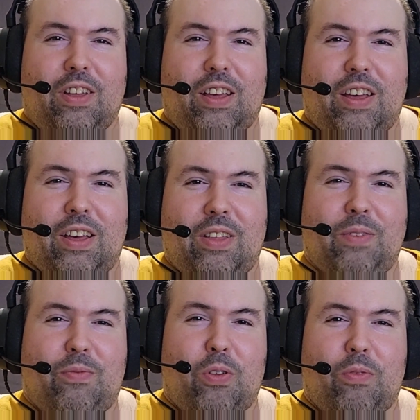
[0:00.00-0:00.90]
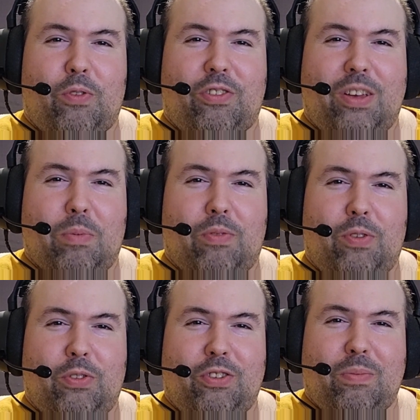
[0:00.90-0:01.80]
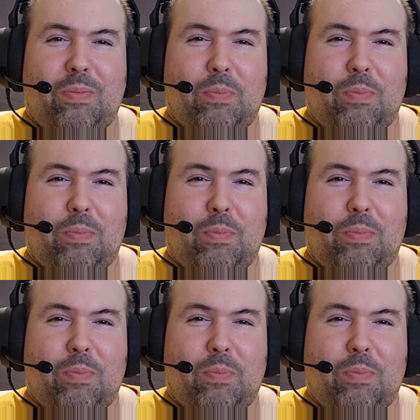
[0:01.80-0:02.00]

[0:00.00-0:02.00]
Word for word: uh, for the foreseeable future.